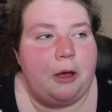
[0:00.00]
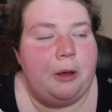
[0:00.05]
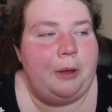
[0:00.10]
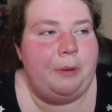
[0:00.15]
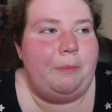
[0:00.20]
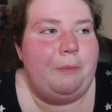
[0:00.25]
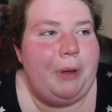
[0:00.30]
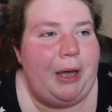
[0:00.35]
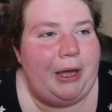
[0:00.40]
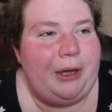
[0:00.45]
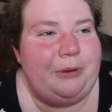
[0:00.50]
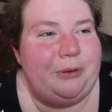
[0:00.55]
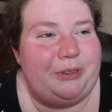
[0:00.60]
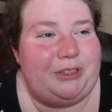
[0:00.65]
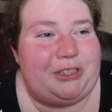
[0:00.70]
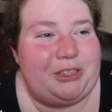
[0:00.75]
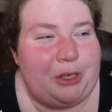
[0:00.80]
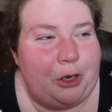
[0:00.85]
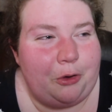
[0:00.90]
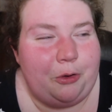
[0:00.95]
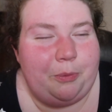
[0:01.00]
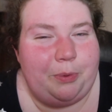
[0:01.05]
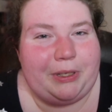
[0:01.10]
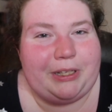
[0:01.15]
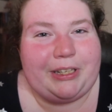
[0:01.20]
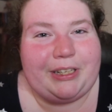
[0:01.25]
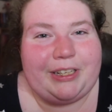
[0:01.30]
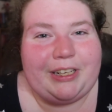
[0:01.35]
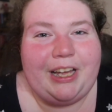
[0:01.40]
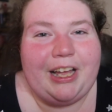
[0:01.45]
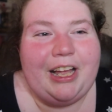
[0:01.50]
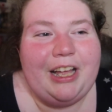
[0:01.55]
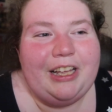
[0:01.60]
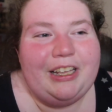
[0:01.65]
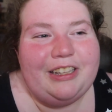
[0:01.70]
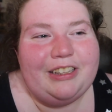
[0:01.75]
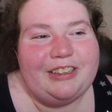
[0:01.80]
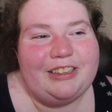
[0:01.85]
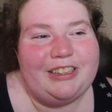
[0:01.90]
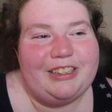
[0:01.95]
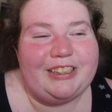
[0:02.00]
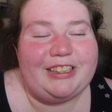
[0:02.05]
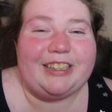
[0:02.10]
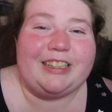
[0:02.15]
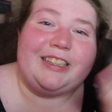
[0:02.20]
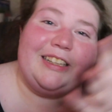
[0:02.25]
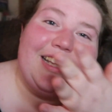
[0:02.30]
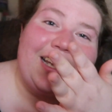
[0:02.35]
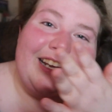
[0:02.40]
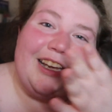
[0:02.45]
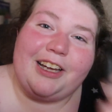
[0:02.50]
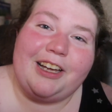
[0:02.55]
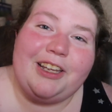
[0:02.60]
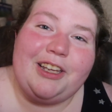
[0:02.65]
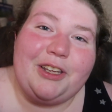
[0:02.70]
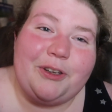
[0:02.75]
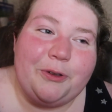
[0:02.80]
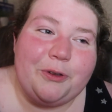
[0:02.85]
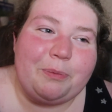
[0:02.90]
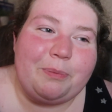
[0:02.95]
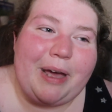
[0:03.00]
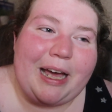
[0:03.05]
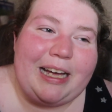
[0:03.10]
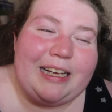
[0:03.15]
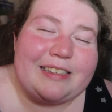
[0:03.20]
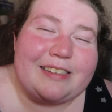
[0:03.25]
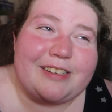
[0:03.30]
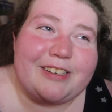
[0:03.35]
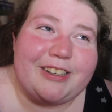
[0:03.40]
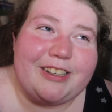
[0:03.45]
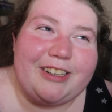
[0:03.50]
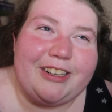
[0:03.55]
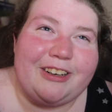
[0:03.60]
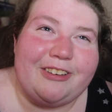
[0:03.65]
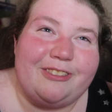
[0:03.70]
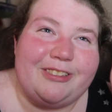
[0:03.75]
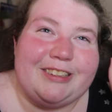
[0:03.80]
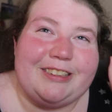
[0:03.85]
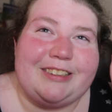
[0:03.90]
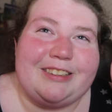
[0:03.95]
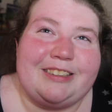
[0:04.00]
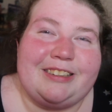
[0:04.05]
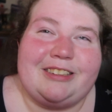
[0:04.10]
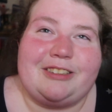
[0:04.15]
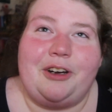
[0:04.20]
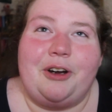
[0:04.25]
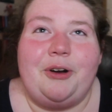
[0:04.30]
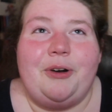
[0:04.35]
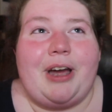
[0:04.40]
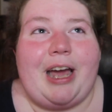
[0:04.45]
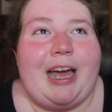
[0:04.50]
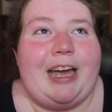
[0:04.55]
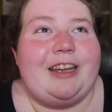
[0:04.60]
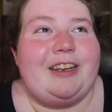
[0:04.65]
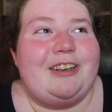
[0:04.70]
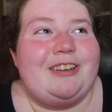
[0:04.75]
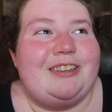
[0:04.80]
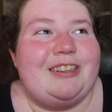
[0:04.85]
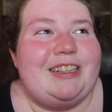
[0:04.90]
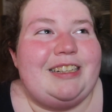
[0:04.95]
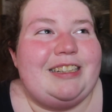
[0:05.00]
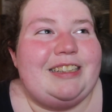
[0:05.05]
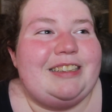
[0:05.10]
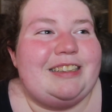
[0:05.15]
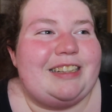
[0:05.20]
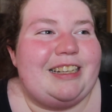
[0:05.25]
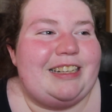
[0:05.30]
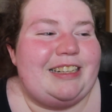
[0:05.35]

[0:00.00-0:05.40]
about Tobey looking like a youth pastor was so accurate.